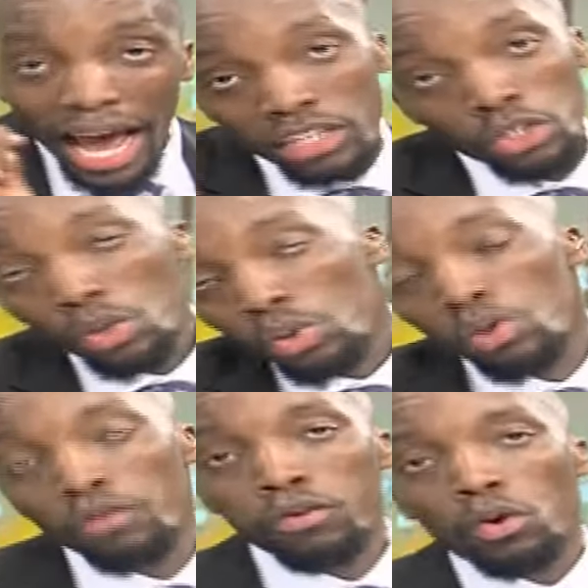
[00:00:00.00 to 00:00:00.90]
as you
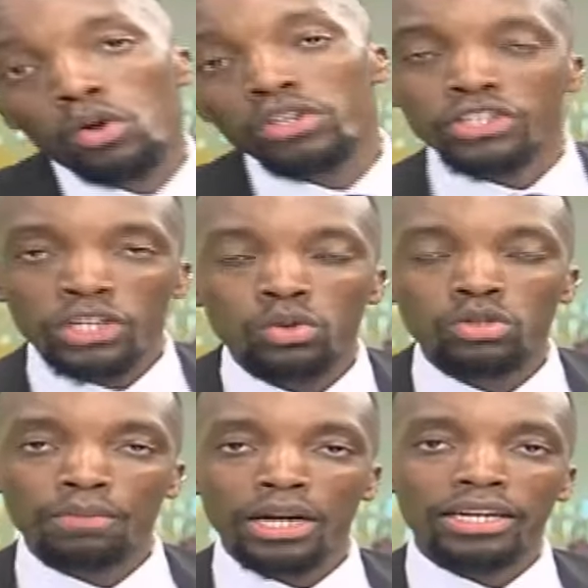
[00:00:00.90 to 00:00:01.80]
look for
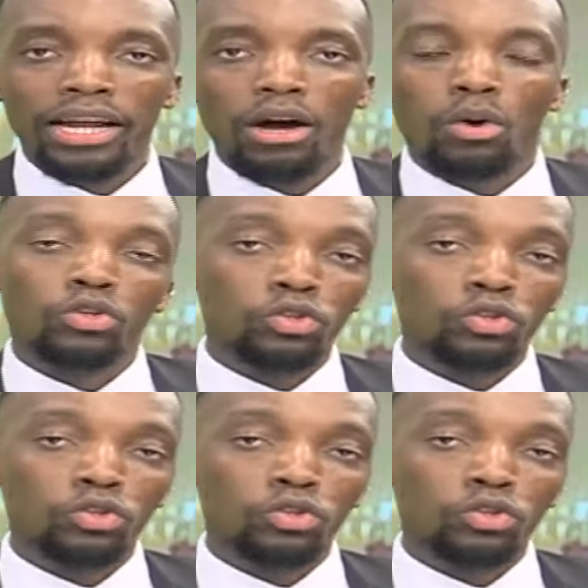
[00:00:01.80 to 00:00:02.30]
Shiro's partner on